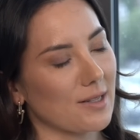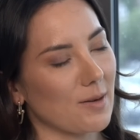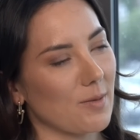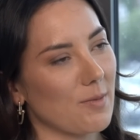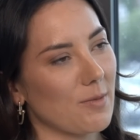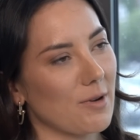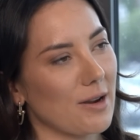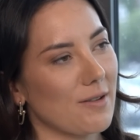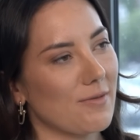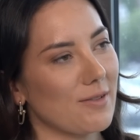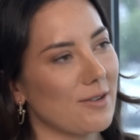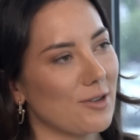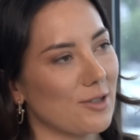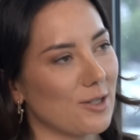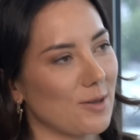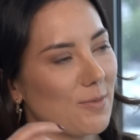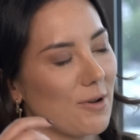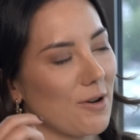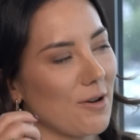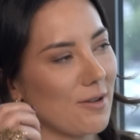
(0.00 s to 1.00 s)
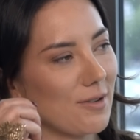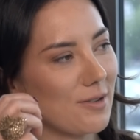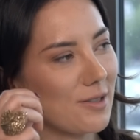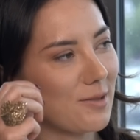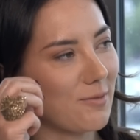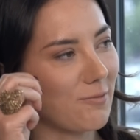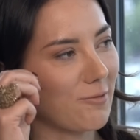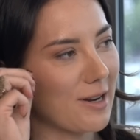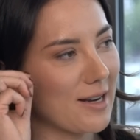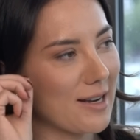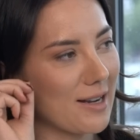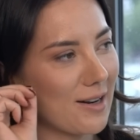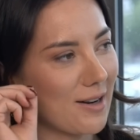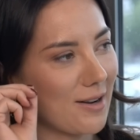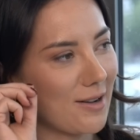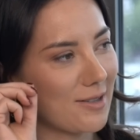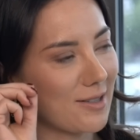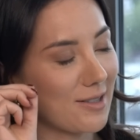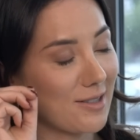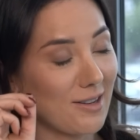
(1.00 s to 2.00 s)
I remember I even used to put on some reading
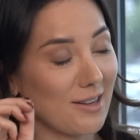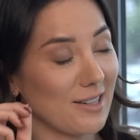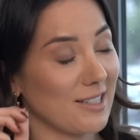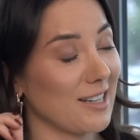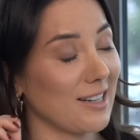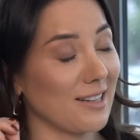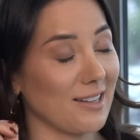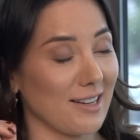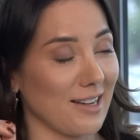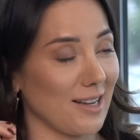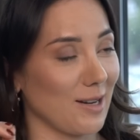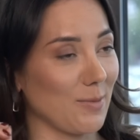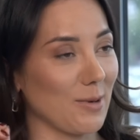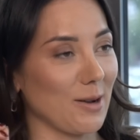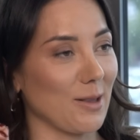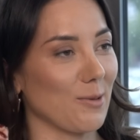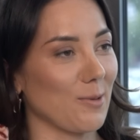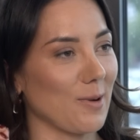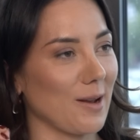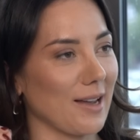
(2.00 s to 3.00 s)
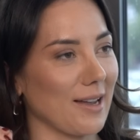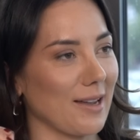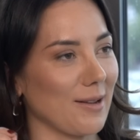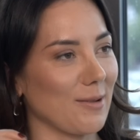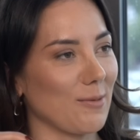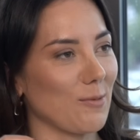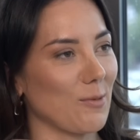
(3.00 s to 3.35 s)
glasses that I didn't need, by the way.